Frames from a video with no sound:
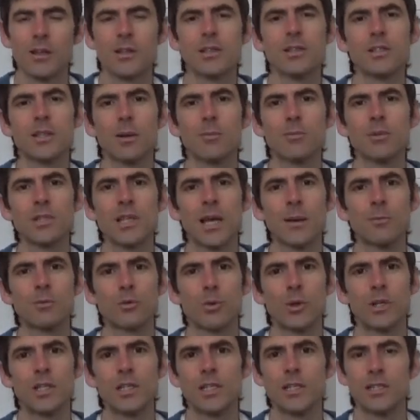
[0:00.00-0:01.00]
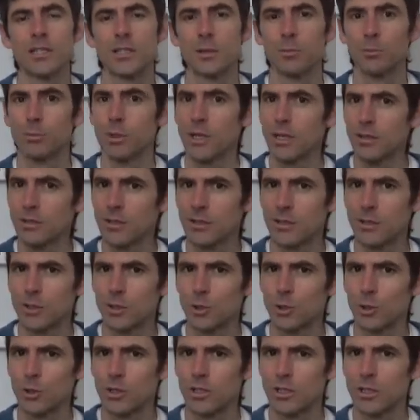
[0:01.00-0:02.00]
sometimes when he is depicted
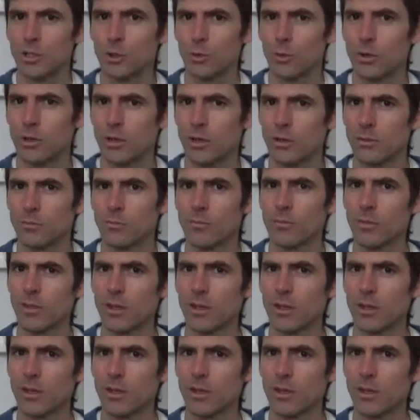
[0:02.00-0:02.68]
as Yogishwara,